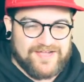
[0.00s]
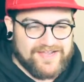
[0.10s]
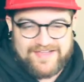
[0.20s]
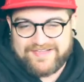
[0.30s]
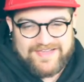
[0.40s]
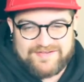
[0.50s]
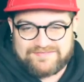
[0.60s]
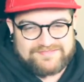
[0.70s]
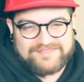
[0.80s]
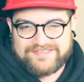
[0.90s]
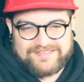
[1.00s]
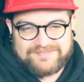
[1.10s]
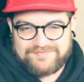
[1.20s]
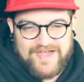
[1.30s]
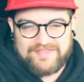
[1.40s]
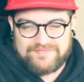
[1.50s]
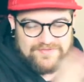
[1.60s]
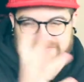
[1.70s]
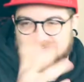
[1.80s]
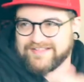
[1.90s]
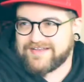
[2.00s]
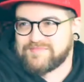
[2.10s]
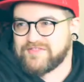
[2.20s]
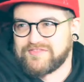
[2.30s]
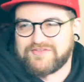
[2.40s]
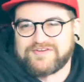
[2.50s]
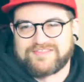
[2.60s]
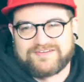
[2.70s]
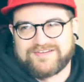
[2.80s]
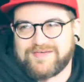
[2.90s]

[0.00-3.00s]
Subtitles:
I can't fathom the fact that I'm on the 33rd